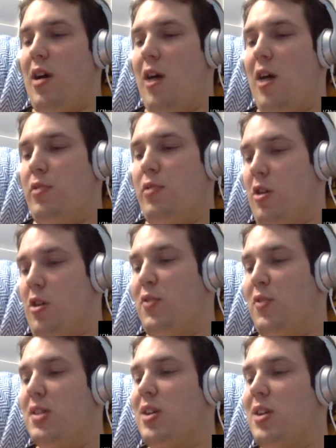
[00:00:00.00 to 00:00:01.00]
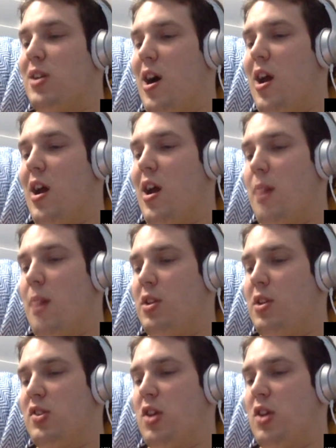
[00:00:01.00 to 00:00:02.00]
I want to go for the tie. I'm going
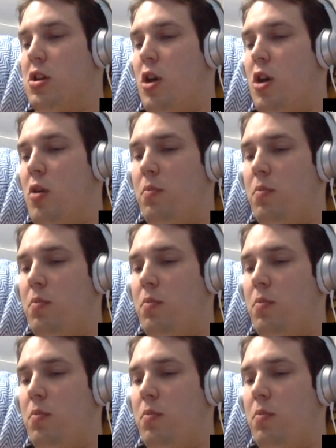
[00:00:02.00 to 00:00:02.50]
to say no.